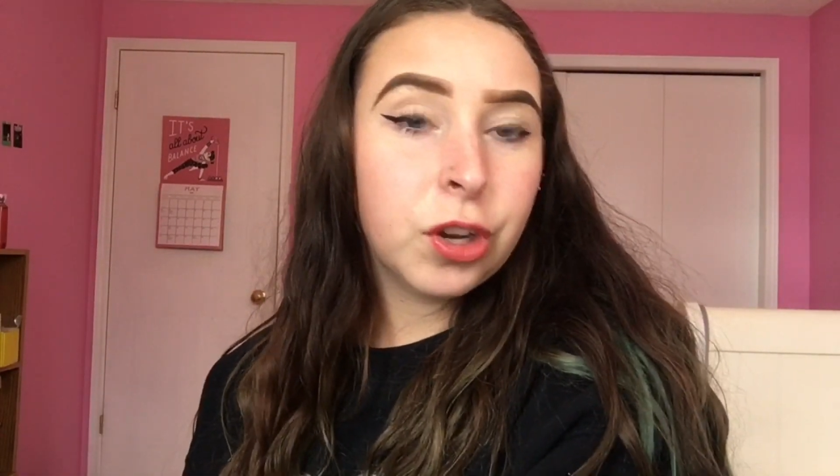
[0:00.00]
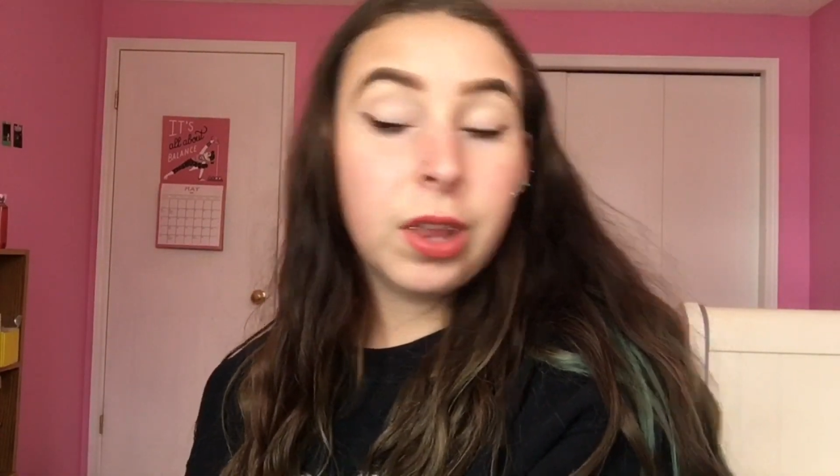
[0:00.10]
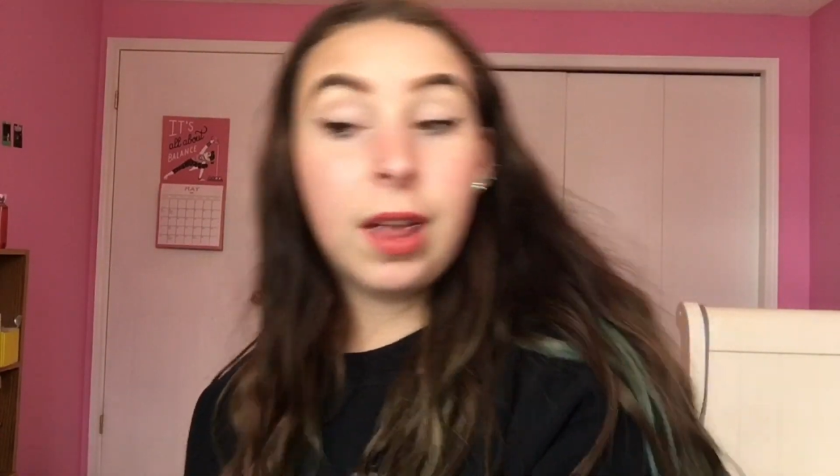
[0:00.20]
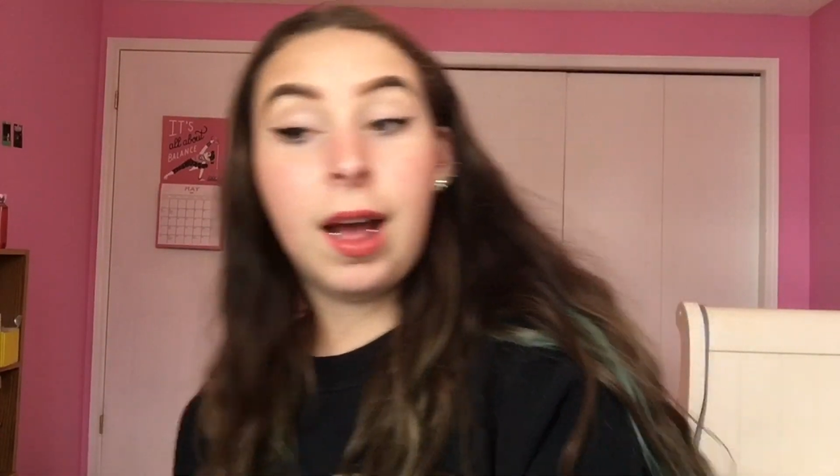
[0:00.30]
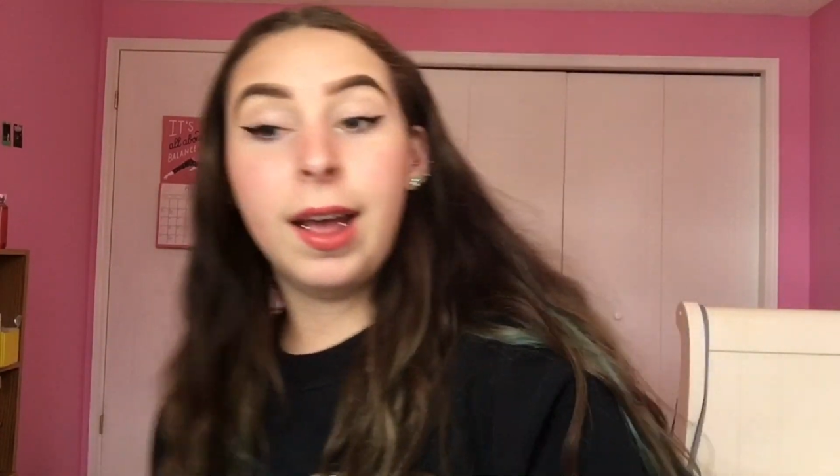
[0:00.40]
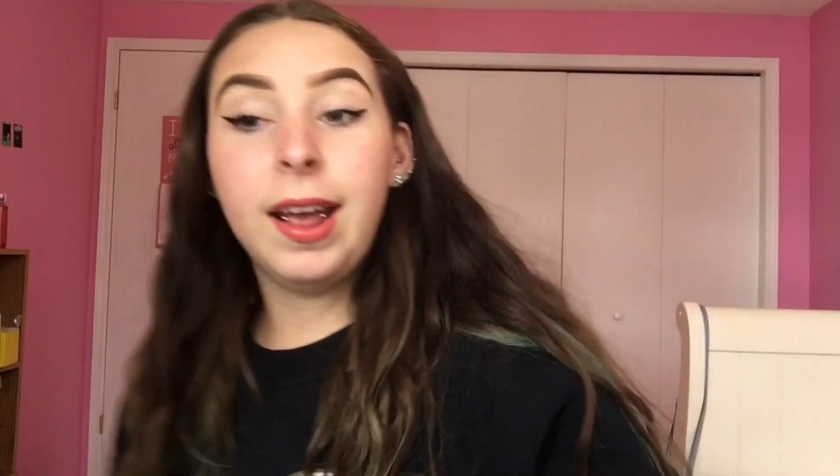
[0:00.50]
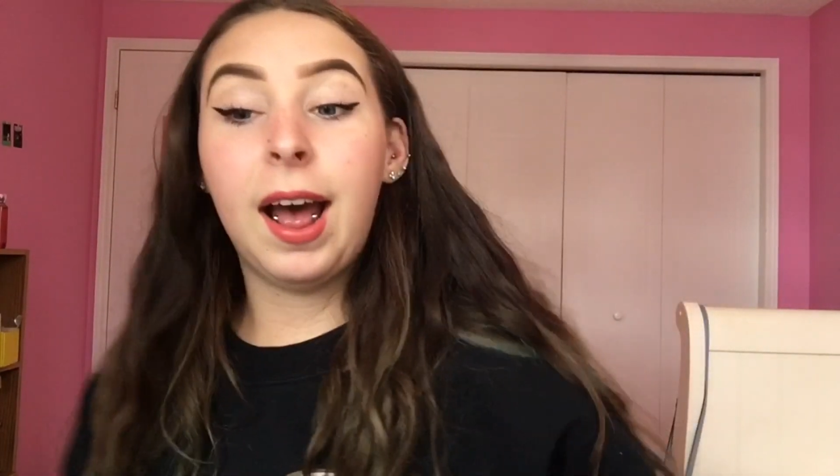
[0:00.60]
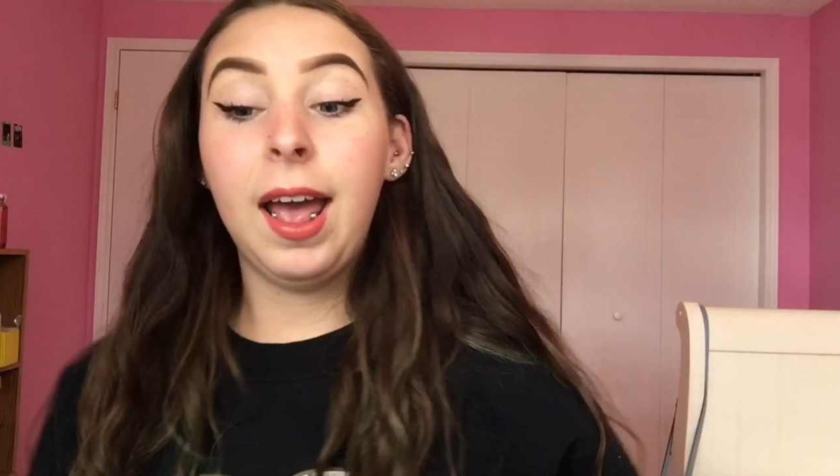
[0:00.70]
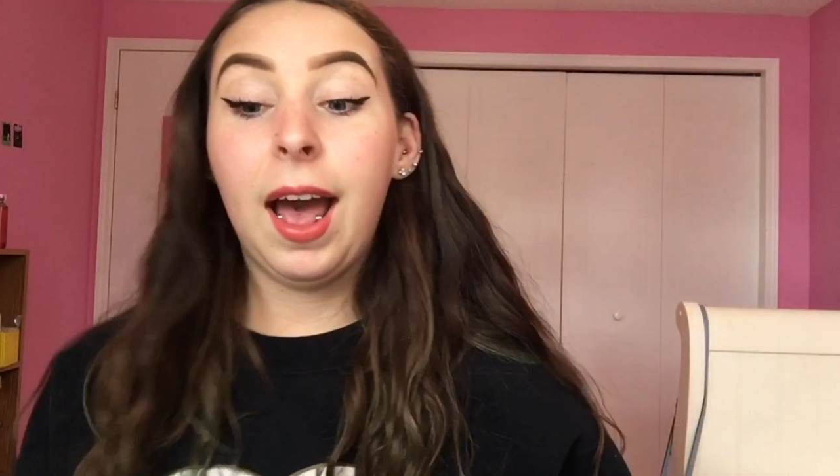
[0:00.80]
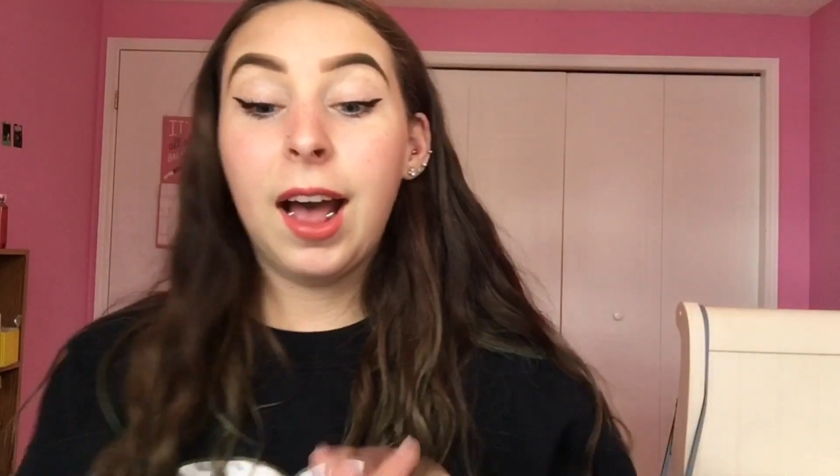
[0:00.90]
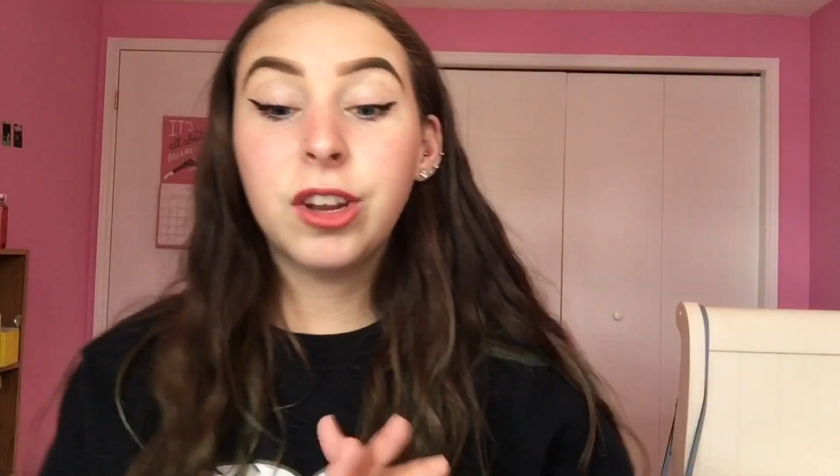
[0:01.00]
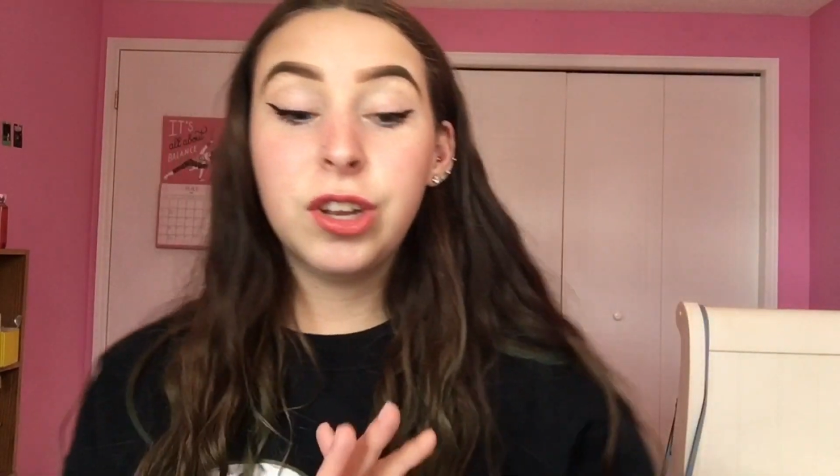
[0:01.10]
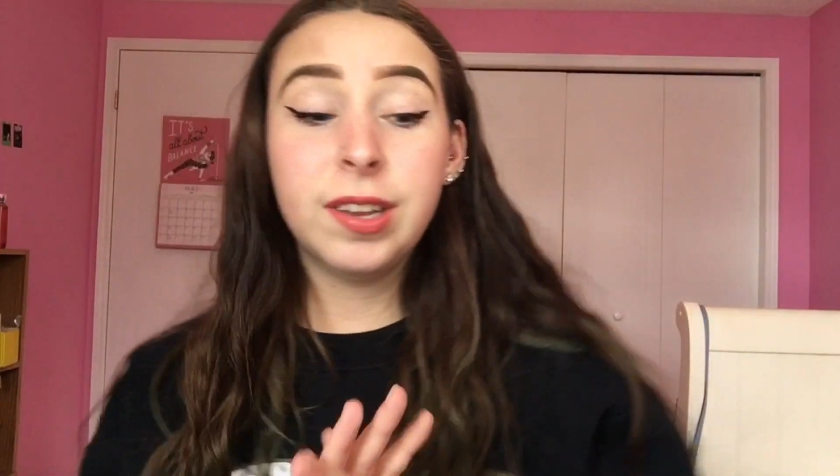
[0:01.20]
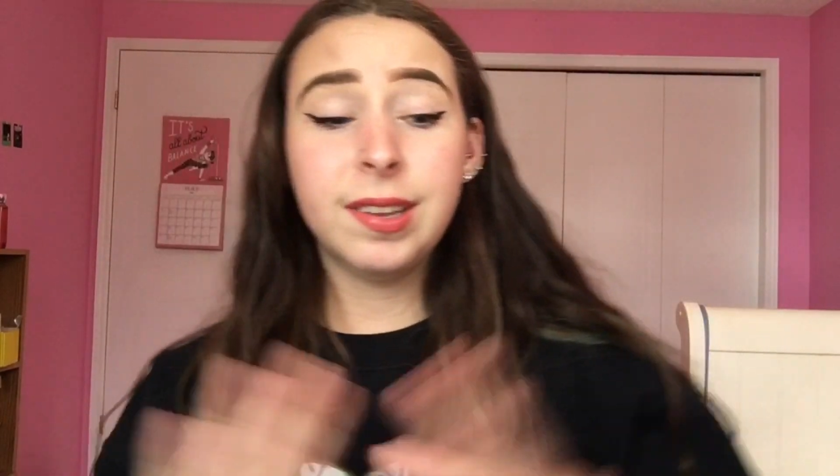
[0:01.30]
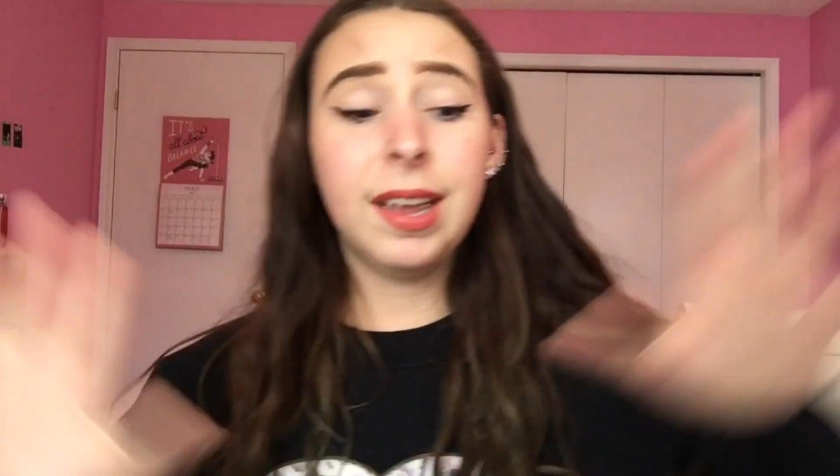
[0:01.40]
July.
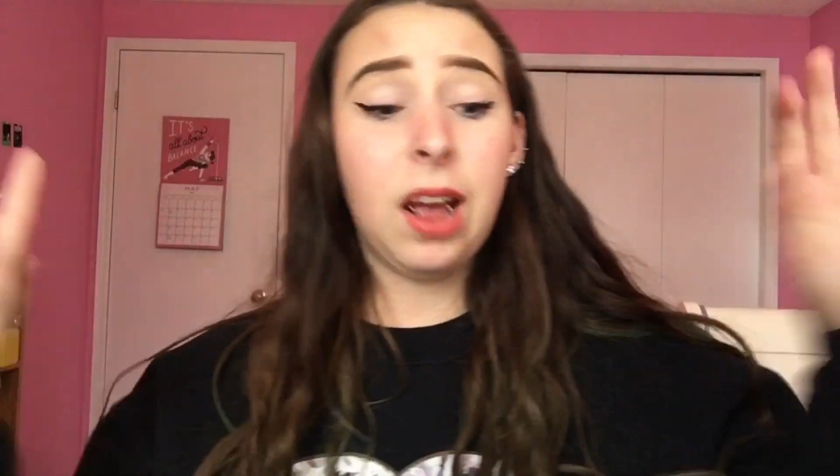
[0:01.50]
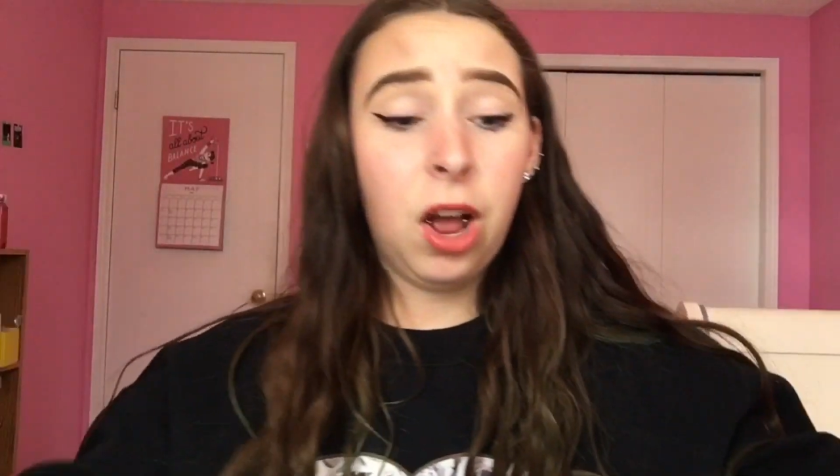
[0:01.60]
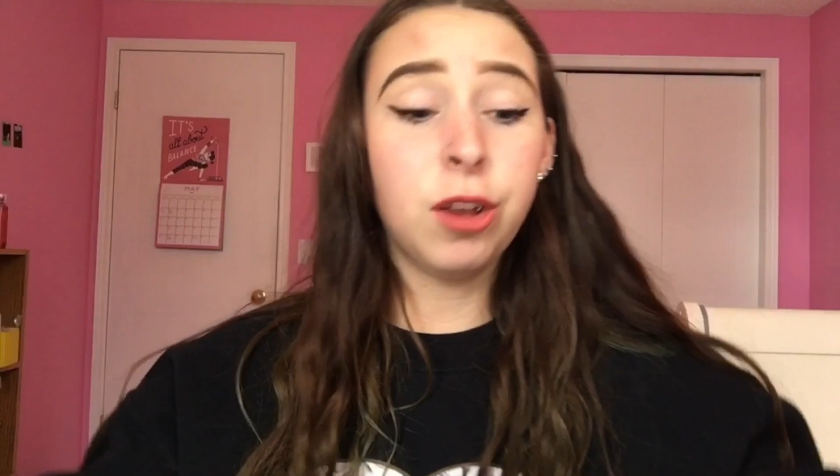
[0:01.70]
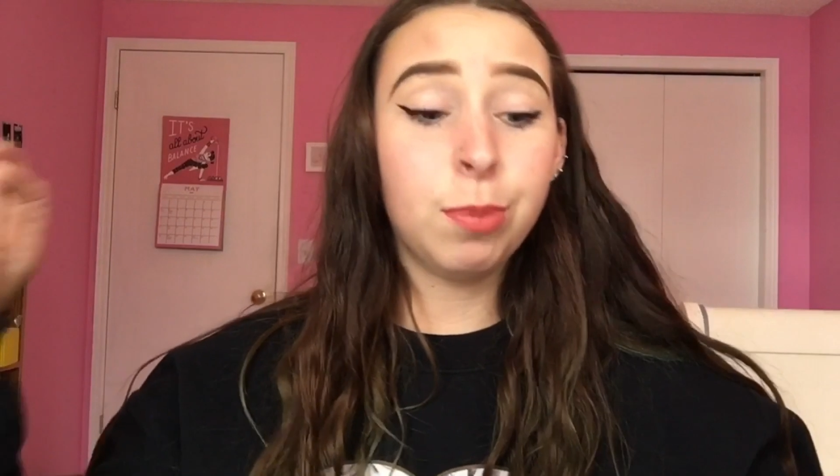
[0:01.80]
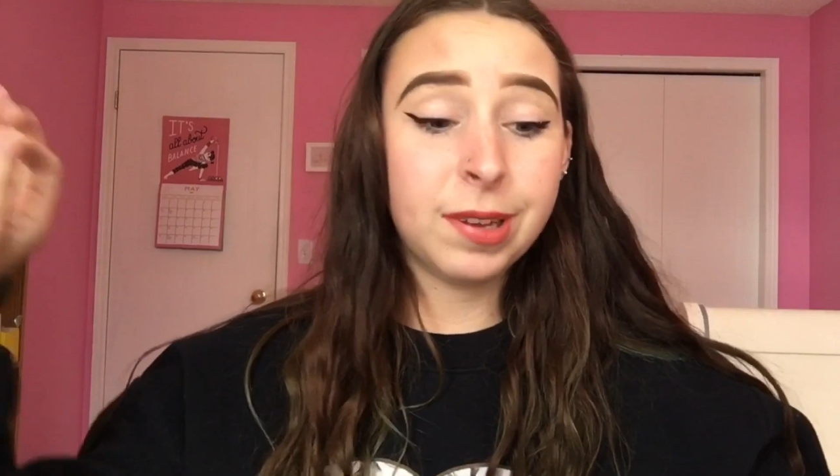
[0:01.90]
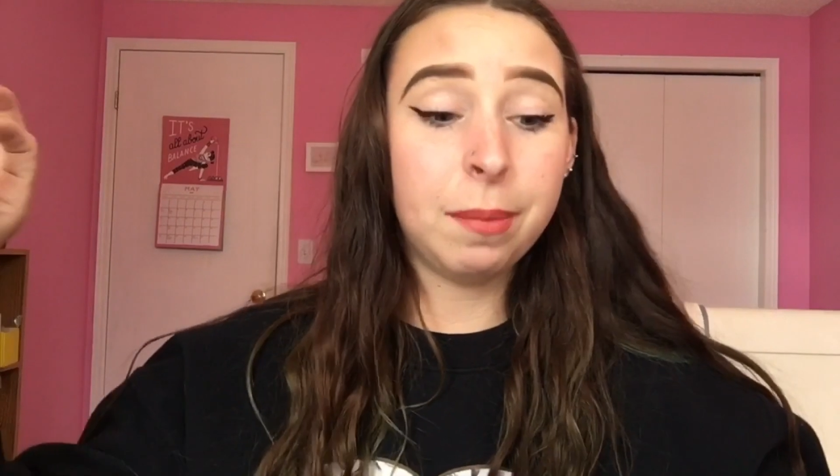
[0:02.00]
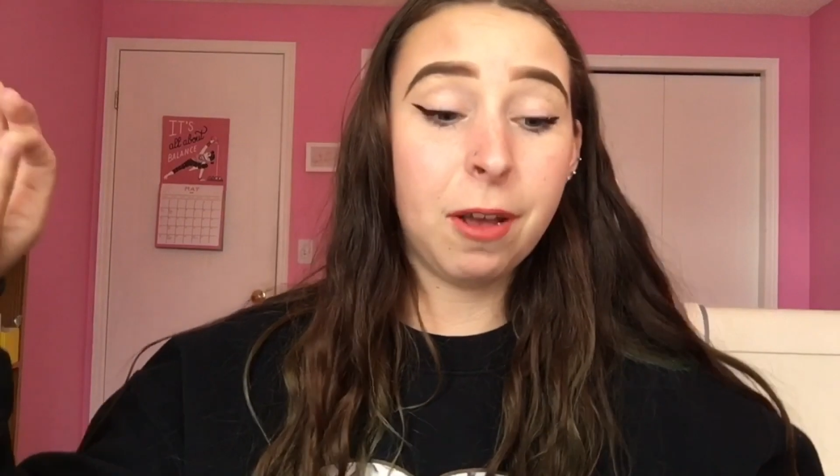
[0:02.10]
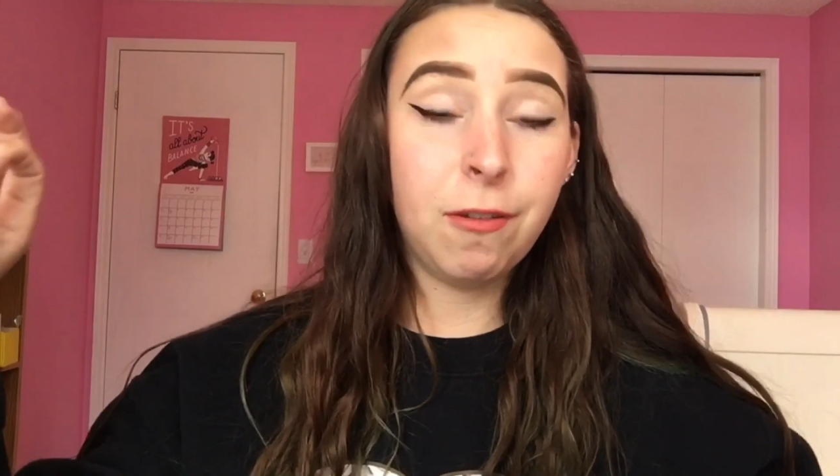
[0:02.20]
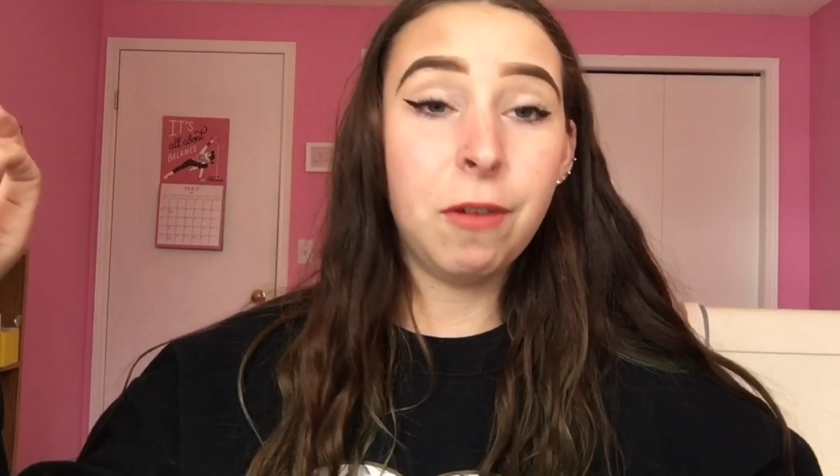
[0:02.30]
This is like 100% my